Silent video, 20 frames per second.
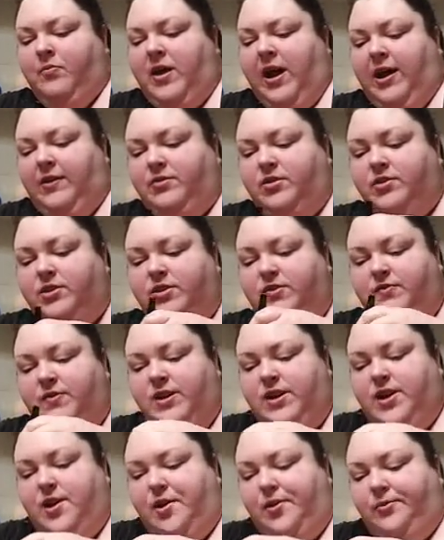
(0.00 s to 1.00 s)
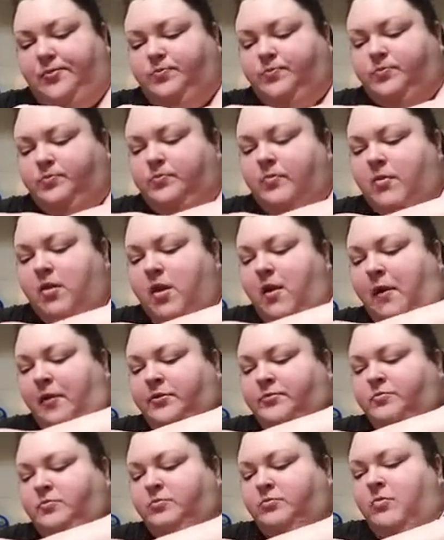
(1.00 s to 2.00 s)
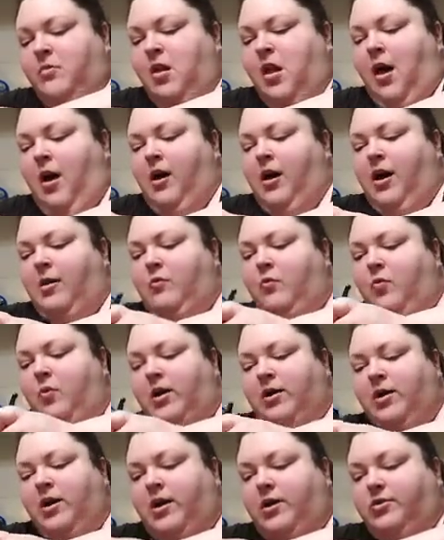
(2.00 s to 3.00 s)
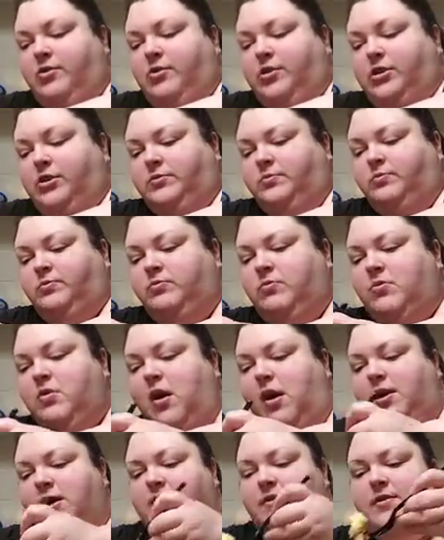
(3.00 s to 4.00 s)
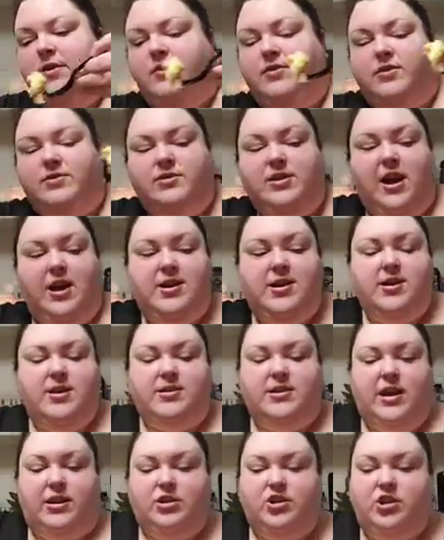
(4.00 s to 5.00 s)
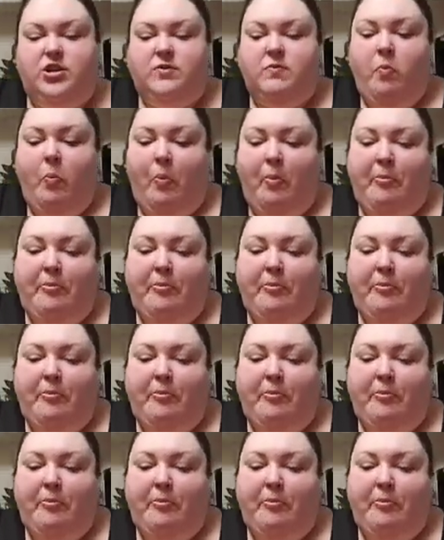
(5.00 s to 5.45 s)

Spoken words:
After this video, I'm 100 not giving this any attention.